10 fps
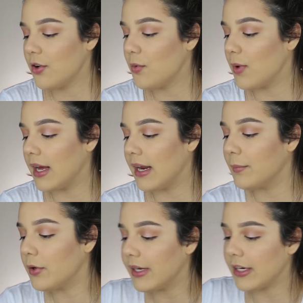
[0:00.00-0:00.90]
know what,
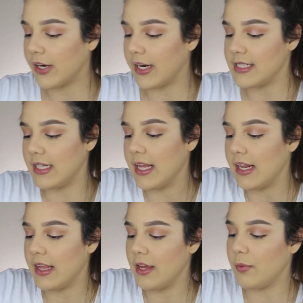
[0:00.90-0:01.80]
I'm going crazy
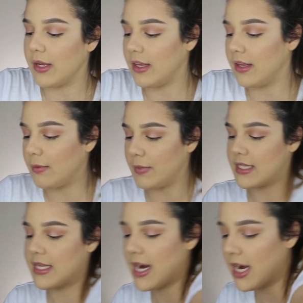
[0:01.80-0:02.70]
lately with
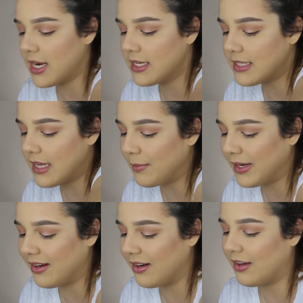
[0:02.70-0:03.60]
mascaras.
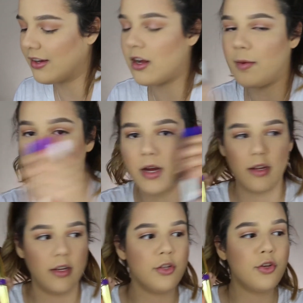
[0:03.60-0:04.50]
I mean, come
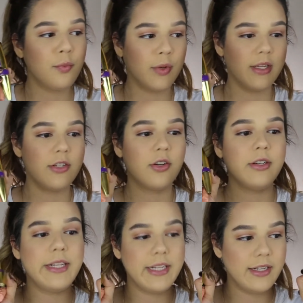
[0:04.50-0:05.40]
on, you really
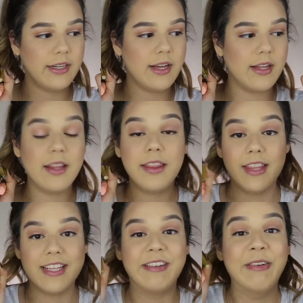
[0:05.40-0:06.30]
don't need
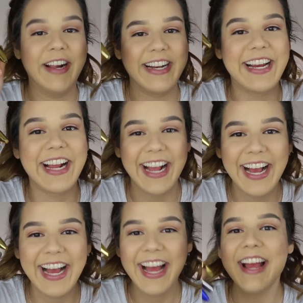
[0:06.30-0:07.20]
this many
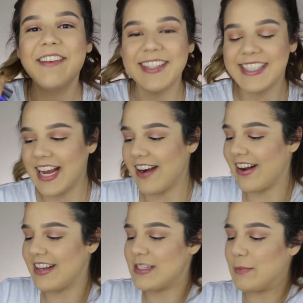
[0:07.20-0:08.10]

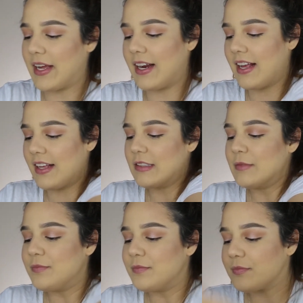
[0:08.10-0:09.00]
mascaras,
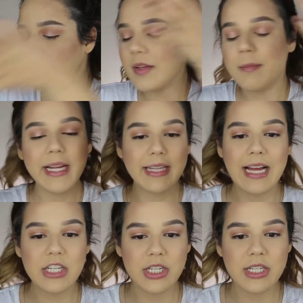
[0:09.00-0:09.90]
but my
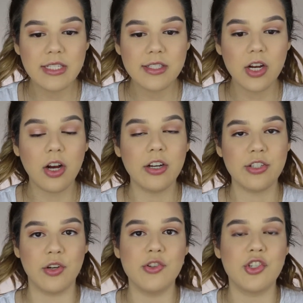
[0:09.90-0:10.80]
lashes are
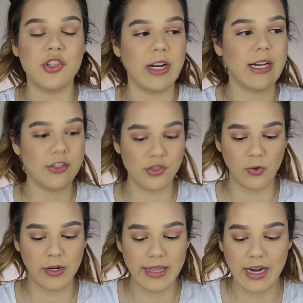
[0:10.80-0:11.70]
so straight and
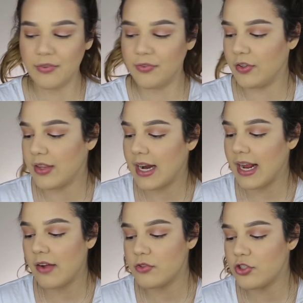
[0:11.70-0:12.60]
short that I feel that I
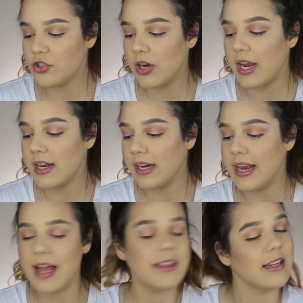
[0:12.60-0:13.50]
have to try and
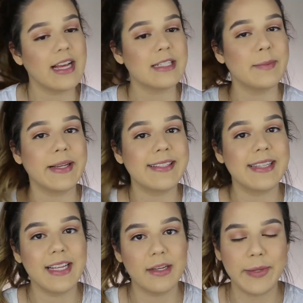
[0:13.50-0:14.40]
get the next best
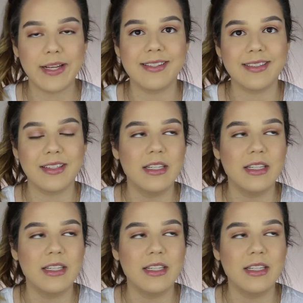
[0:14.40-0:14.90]
thing because